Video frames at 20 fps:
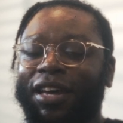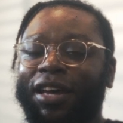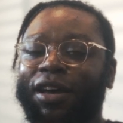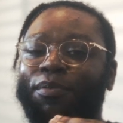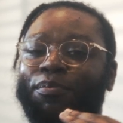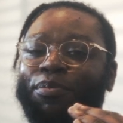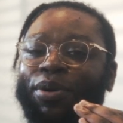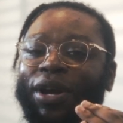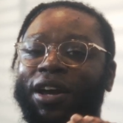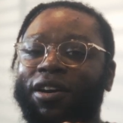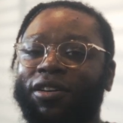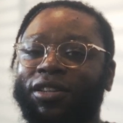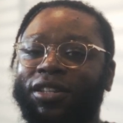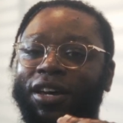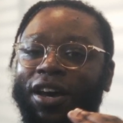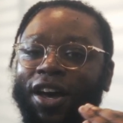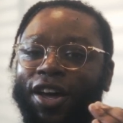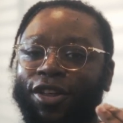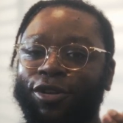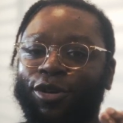compared
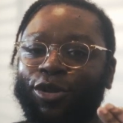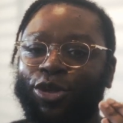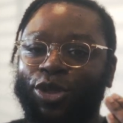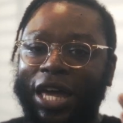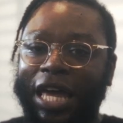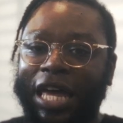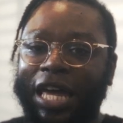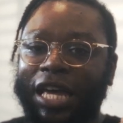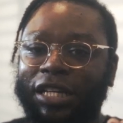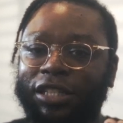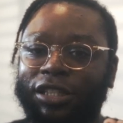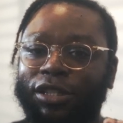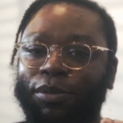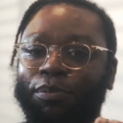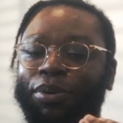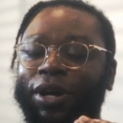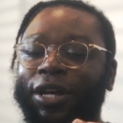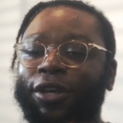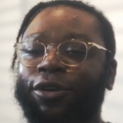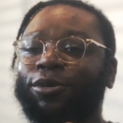to other things,
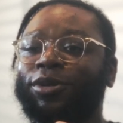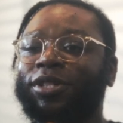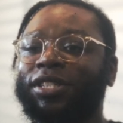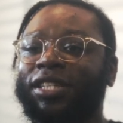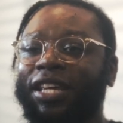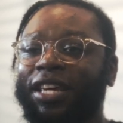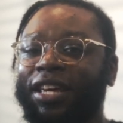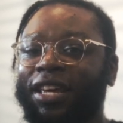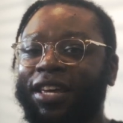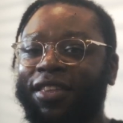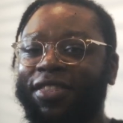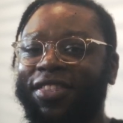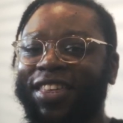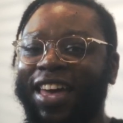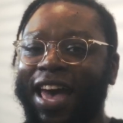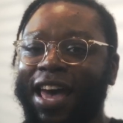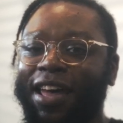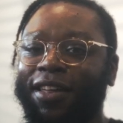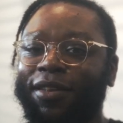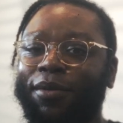but you see
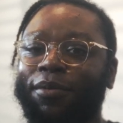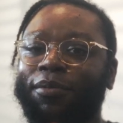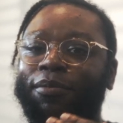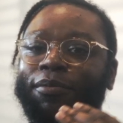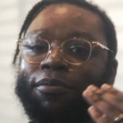that